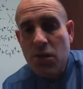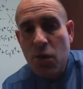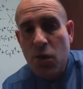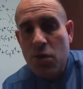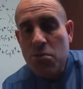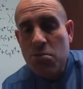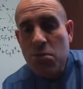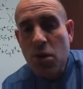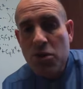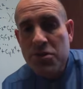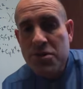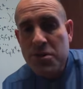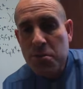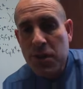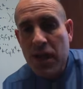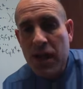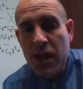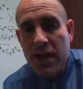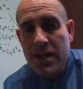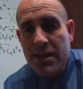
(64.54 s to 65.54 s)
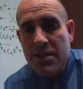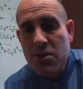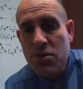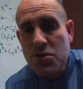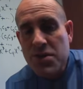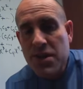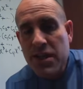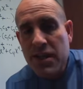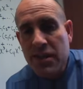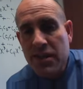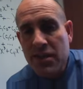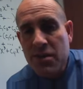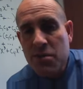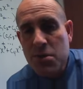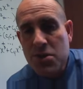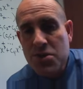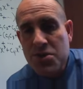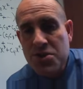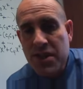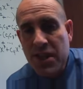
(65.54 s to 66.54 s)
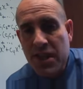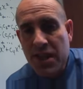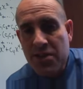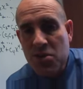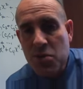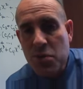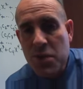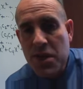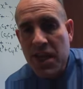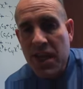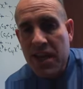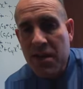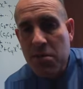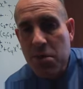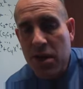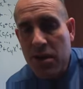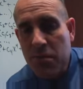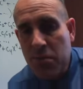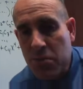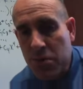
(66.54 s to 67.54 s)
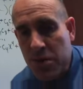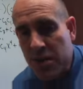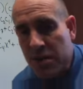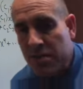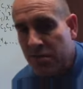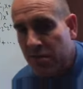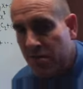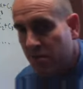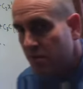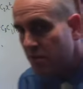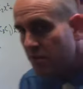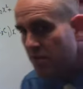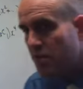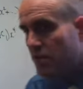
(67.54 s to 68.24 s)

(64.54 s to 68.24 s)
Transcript: or multiply those n numbers together, we came up with